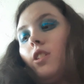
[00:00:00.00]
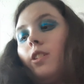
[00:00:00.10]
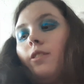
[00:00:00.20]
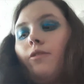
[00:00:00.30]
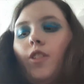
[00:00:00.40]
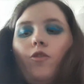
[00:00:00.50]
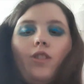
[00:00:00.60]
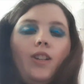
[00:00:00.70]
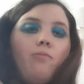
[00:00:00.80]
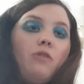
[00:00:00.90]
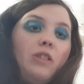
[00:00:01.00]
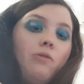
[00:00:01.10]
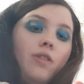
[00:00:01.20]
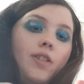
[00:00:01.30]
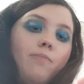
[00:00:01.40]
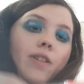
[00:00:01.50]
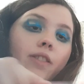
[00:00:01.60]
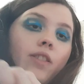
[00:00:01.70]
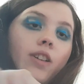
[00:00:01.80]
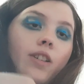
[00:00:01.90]
another favourite lip oil has
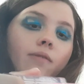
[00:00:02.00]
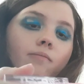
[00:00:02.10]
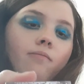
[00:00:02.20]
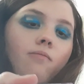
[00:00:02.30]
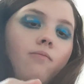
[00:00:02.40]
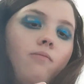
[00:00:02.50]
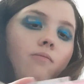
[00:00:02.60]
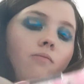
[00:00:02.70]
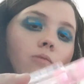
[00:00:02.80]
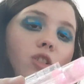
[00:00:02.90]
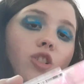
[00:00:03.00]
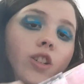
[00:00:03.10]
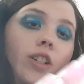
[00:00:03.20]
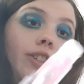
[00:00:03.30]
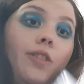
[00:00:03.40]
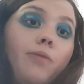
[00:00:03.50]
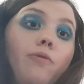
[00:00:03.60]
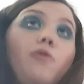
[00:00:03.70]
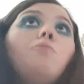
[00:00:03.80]
been the, which I did use before